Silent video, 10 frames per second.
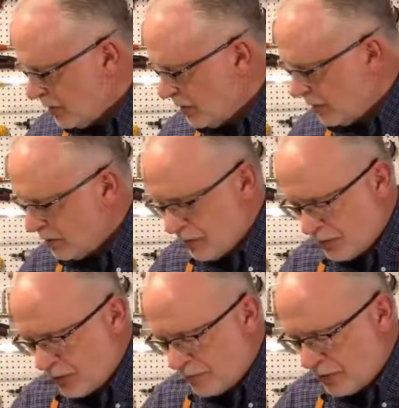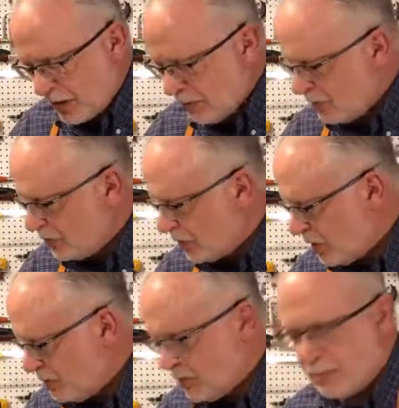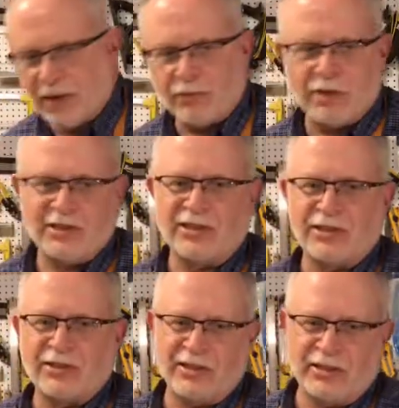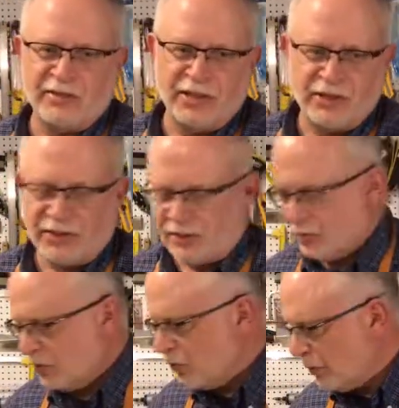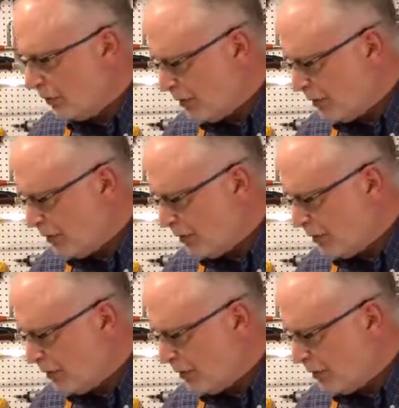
The stuff that came with the saw was about 1/16 of an inch, so nowhere